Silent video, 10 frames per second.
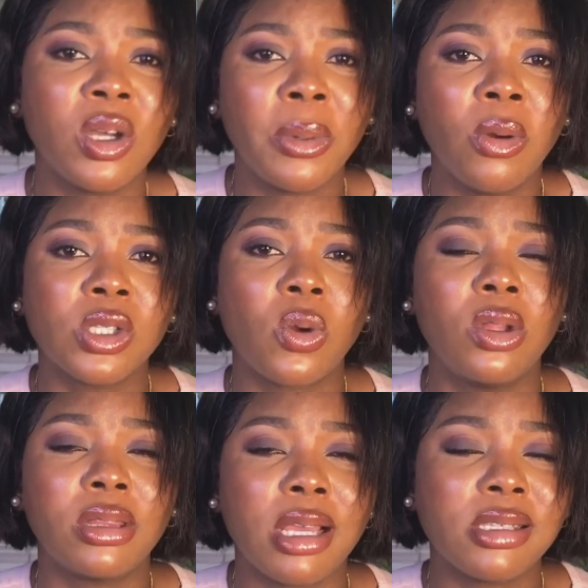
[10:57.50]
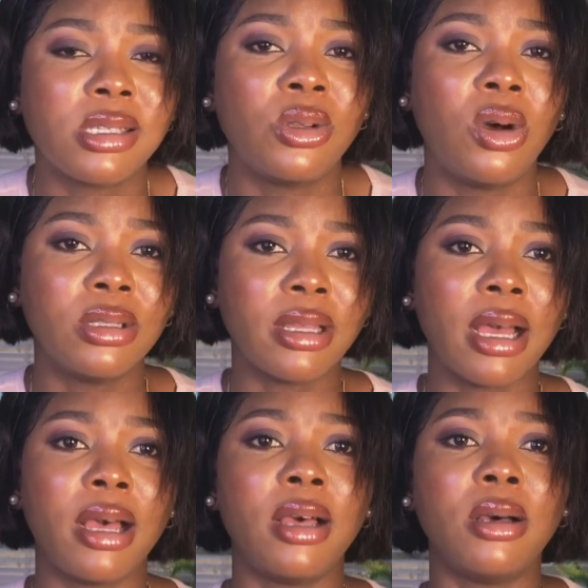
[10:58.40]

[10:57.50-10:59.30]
peter b was contesting under